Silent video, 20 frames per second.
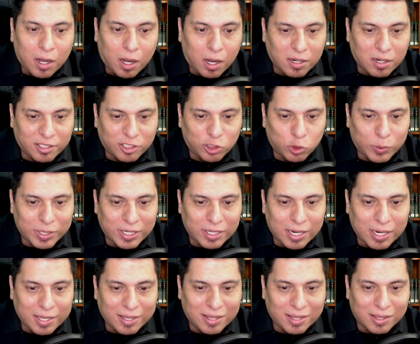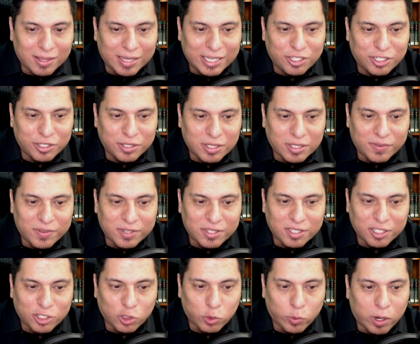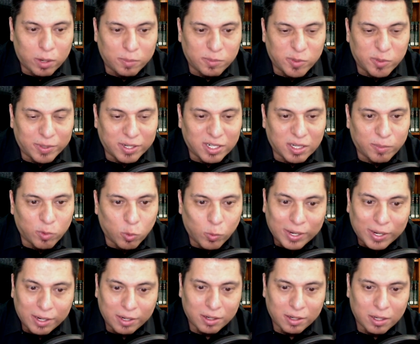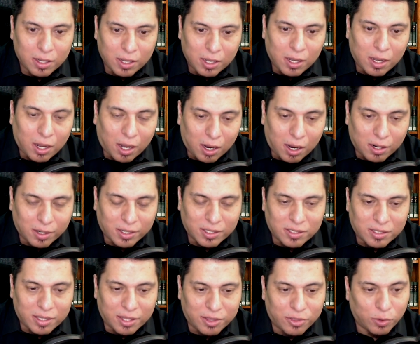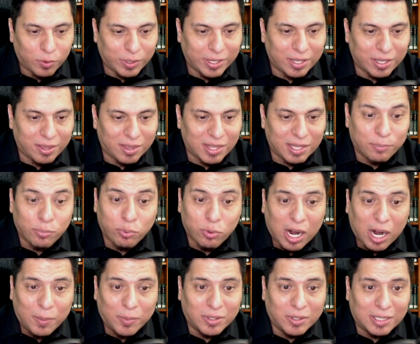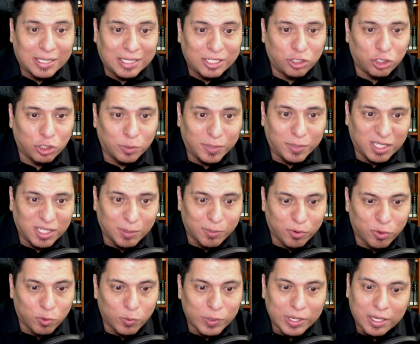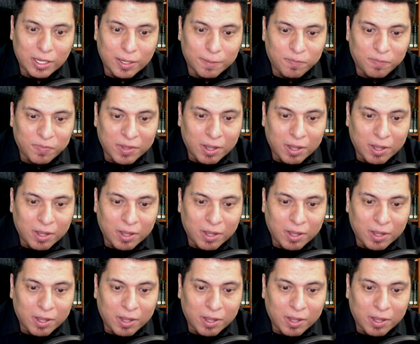August 29th, Legends of the Six Realms, book number one. August the 30th, The Primal Hunter, book number three.